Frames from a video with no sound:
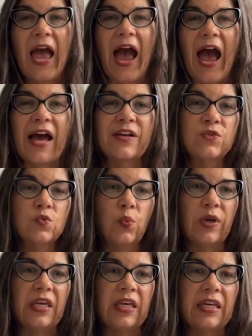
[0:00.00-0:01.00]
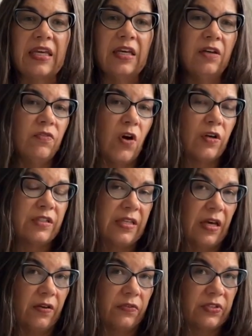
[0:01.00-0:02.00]
As we give
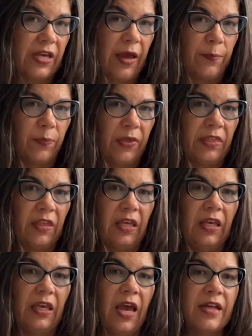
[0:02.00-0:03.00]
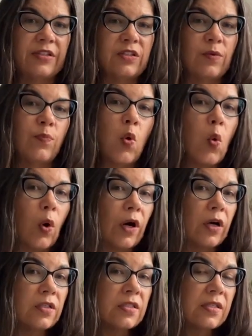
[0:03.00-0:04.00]
ourselves empathy and
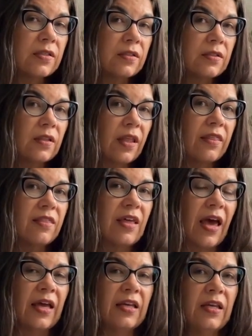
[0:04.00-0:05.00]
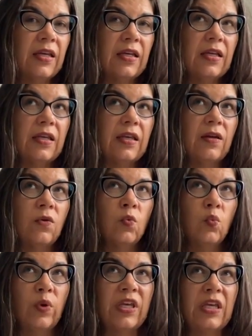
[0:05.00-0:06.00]
support, then
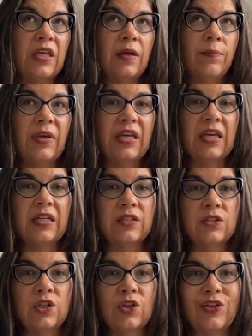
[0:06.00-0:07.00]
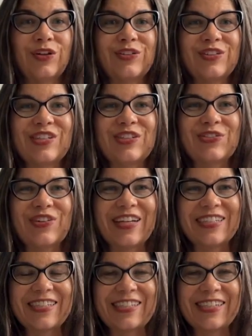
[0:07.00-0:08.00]
we begin to learn to
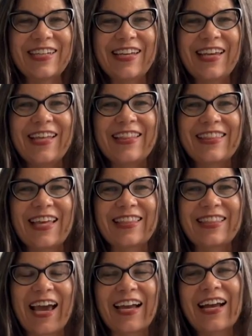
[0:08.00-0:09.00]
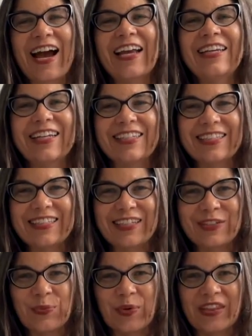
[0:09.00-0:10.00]
trust that kindness
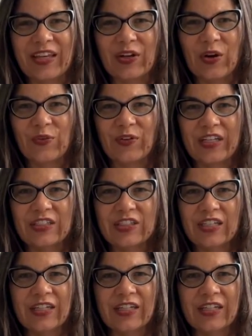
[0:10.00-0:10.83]
is within our reach.